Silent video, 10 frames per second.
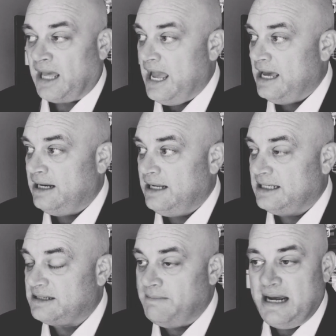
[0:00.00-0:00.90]
And
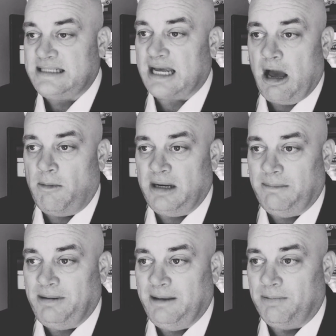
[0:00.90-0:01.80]
it's amazing how many
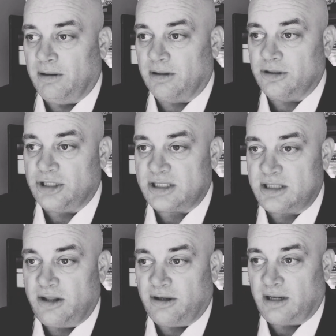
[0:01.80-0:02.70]
people
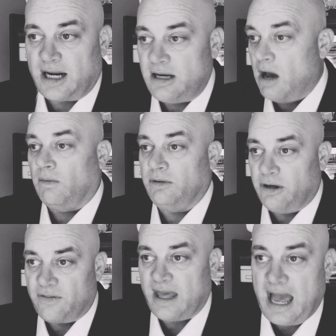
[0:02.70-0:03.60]
they're like, no,
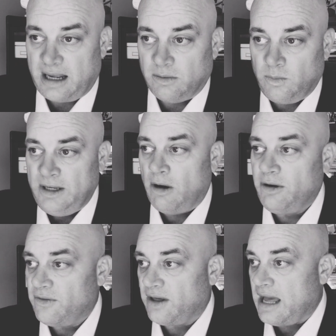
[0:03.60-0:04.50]
you're the guy. We know
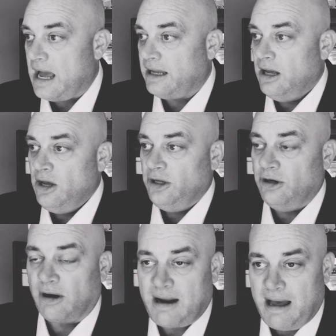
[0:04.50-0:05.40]
you're the guy.
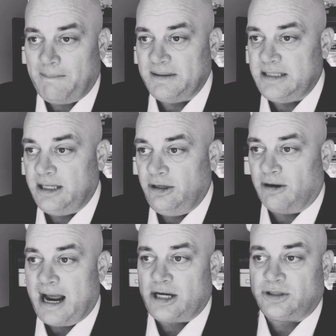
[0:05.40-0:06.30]
You're competent. You're
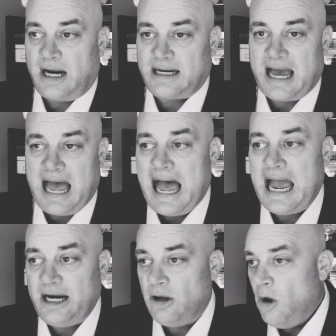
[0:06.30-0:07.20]
not trying to
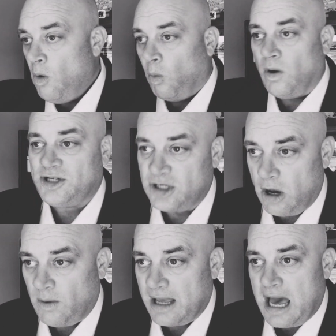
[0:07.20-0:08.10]
hide what's
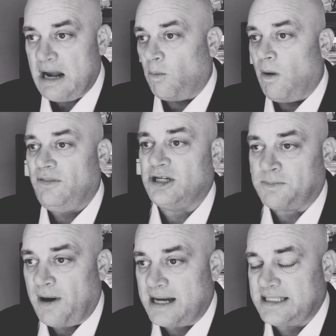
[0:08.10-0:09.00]
going on, what this
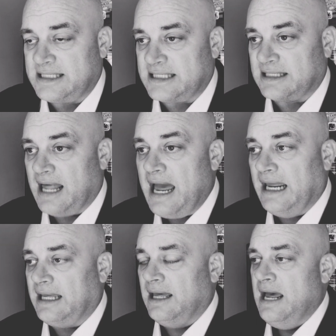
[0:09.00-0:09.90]
process is
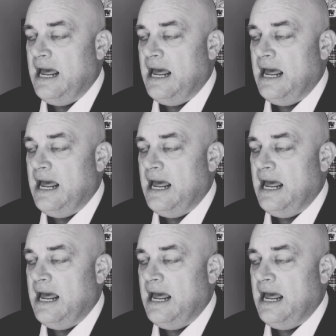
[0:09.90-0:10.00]
like.